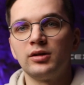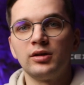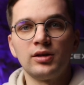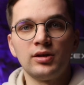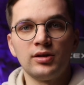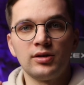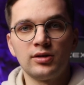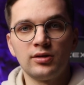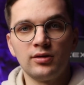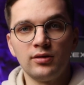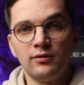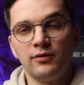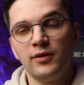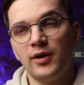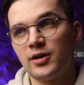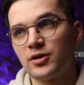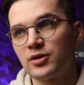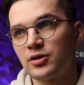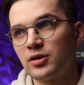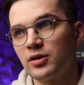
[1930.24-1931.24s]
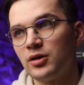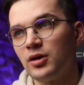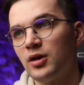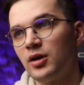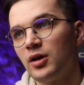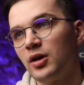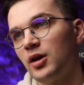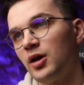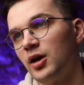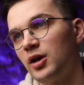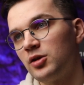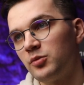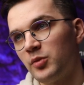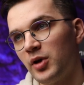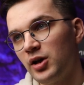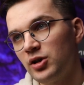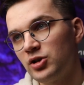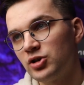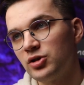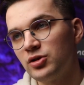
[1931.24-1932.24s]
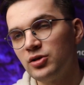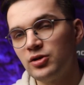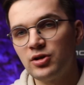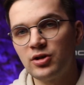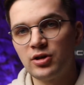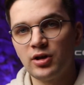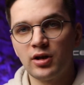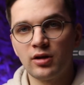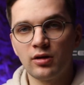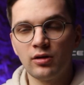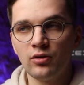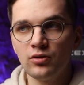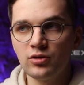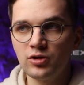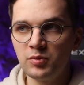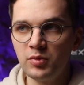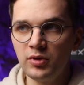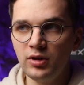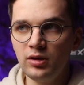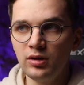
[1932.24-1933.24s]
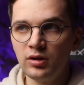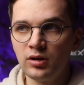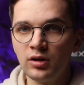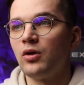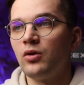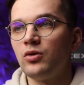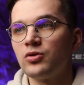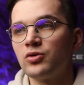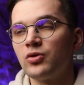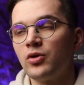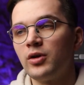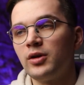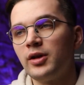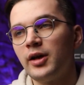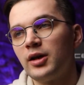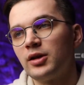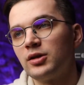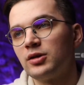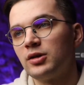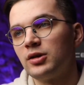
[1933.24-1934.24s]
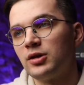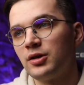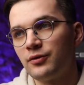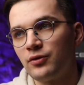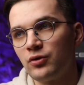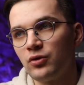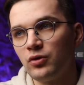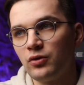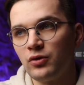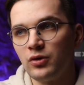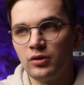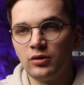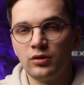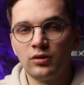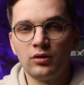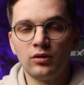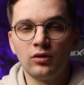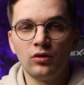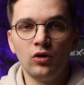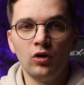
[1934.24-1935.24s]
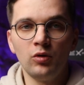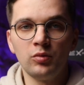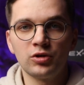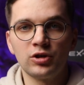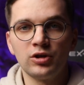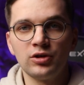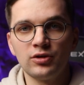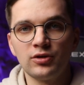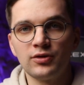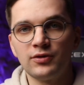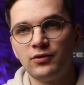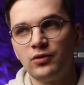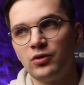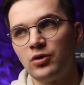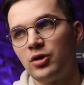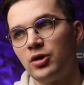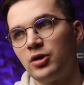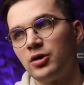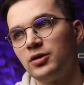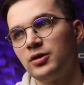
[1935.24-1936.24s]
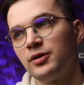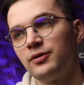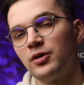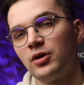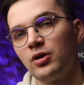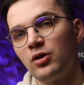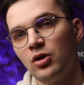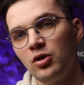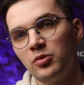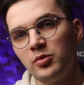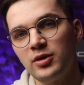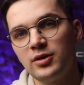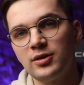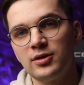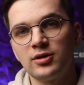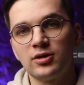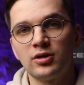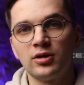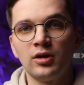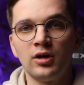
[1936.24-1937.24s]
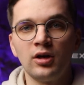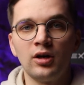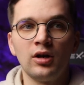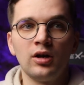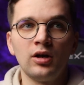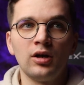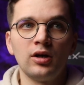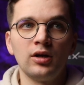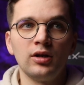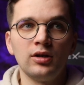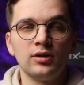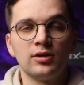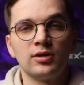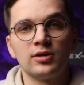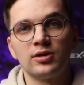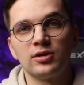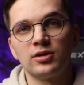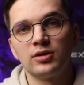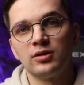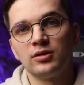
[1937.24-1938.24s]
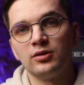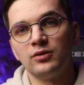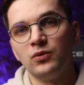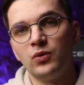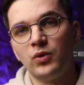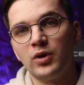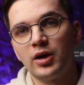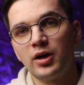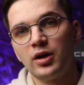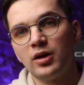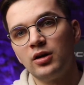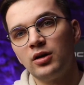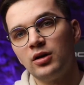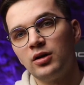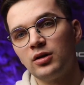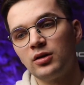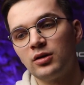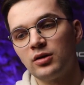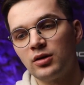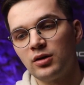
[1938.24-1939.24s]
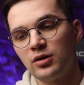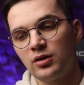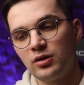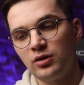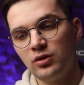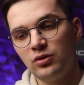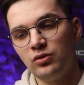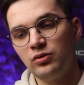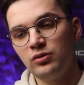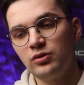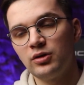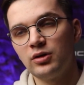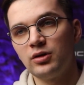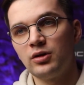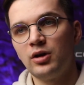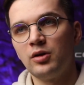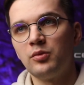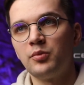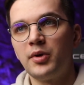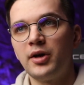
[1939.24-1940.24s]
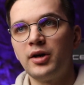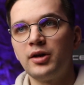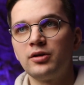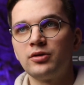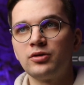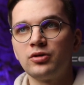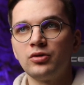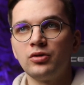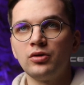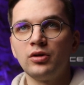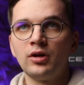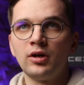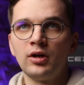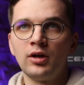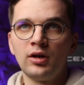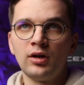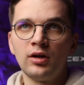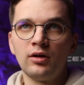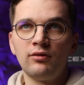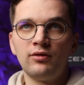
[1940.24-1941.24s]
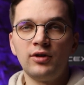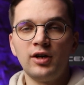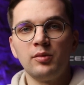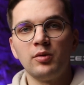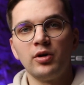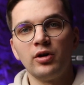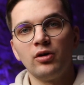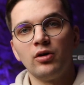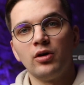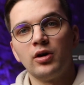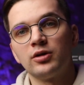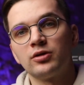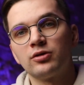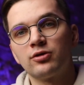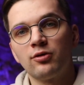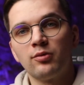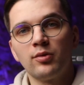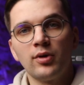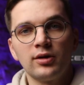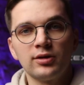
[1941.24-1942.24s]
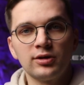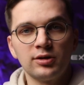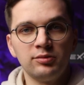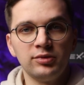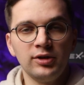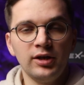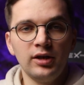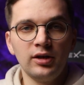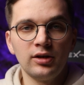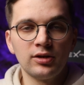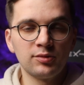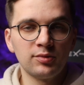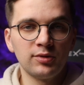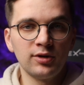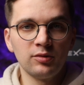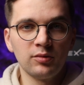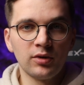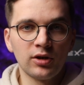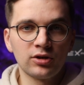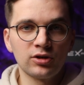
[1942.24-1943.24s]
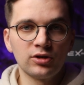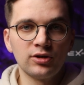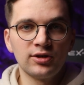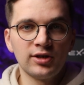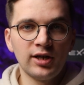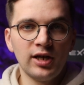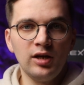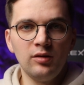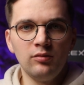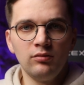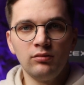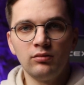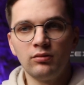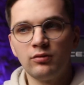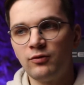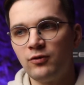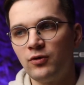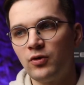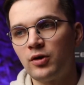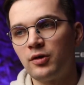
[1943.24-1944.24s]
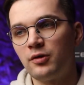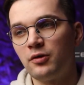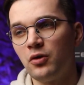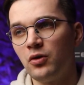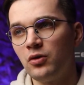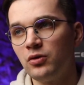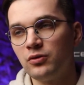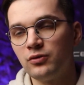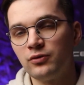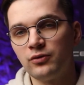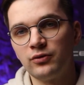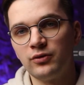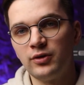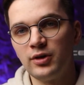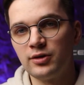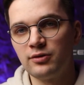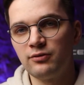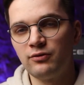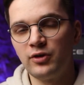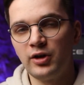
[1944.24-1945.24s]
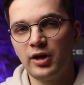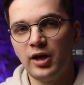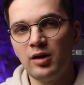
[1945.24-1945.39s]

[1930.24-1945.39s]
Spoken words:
is fast animations and load speed. Also, I like reviewing options for leaving comments. It's very good comparing to Frame.io and Dropbox Replay. It's pretty much the same for all of these free